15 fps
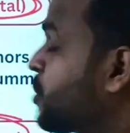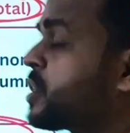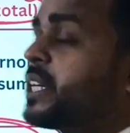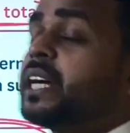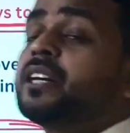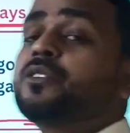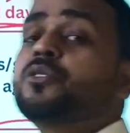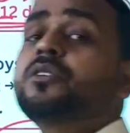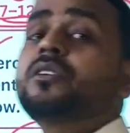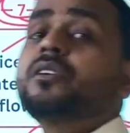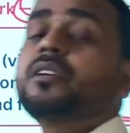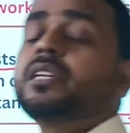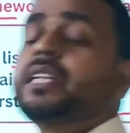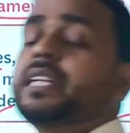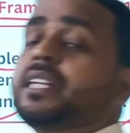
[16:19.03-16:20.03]
your second
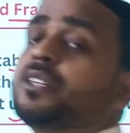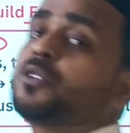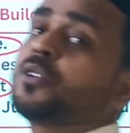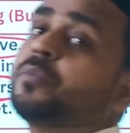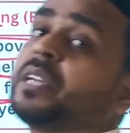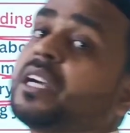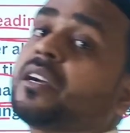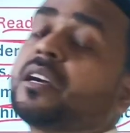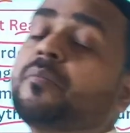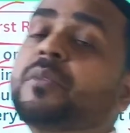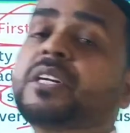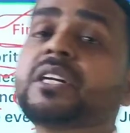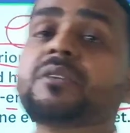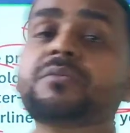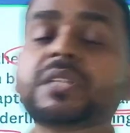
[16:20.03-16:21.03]
reading should be
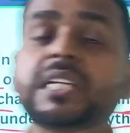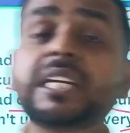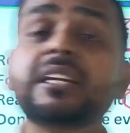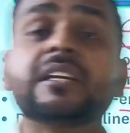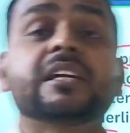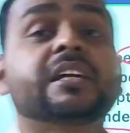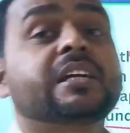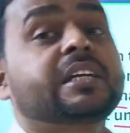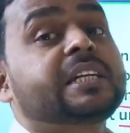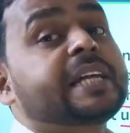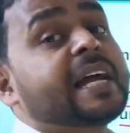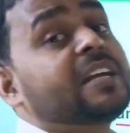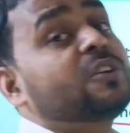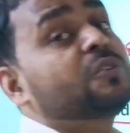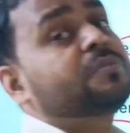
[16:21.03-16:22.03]
completed within
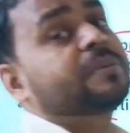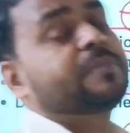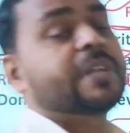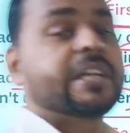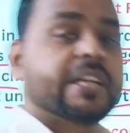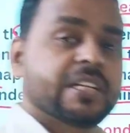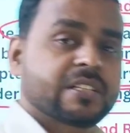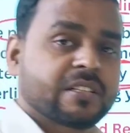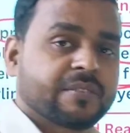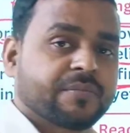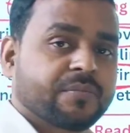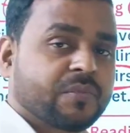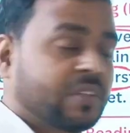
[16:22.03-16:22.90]
10 to 15 days.